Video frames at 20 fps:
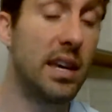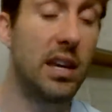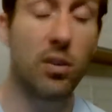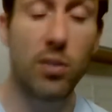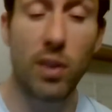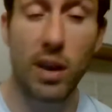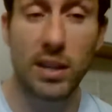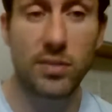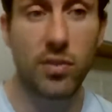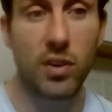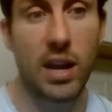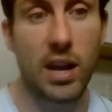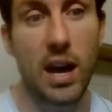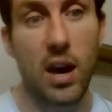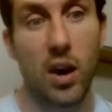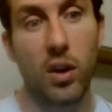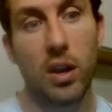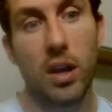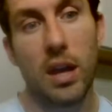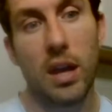he transferred
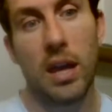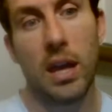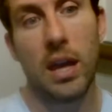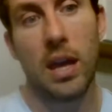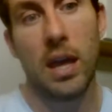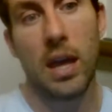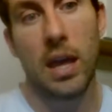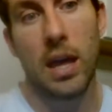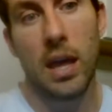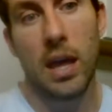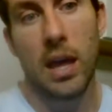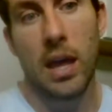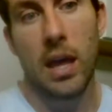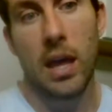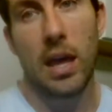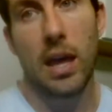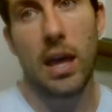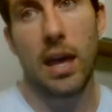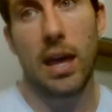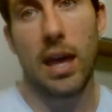out.
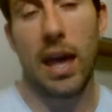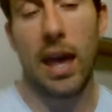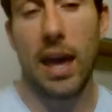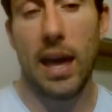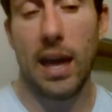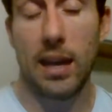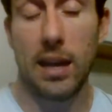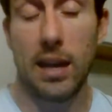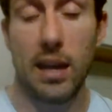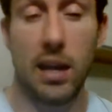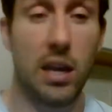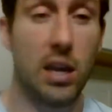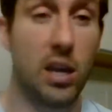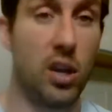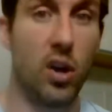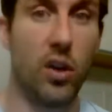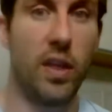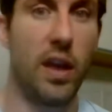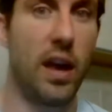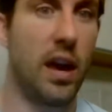And,
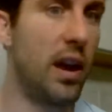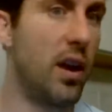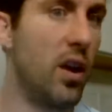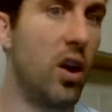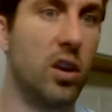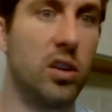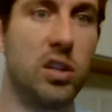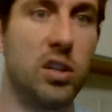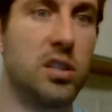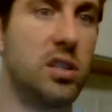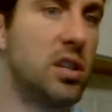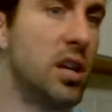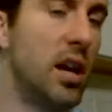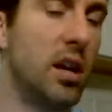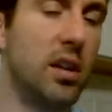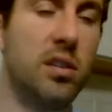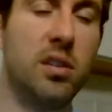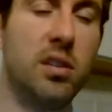they have just